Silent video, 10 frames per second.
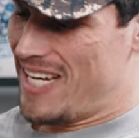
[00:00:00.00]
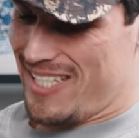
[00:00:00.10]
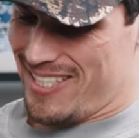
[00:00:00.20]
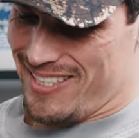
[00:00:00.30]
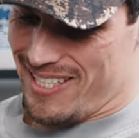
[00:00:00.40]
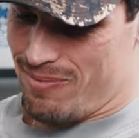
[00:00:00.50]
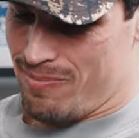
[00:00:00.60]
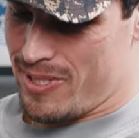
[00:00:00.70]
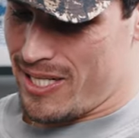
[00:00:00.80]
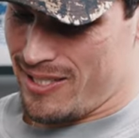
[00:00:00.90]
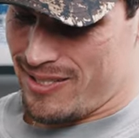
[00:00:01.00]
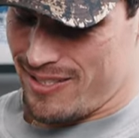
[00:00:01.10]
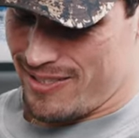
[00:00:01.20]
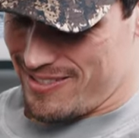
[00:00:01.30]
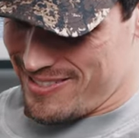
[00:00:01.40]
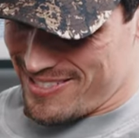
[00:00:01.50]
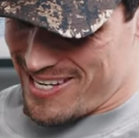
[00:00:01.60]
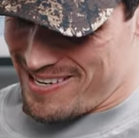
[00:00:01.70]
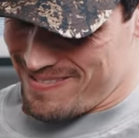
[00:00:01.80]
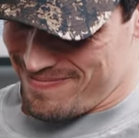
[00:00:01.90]
No, nah, it just happened by accident.
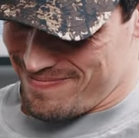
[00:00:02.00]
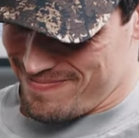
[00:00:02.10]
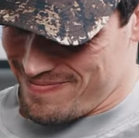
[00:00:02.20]
Um,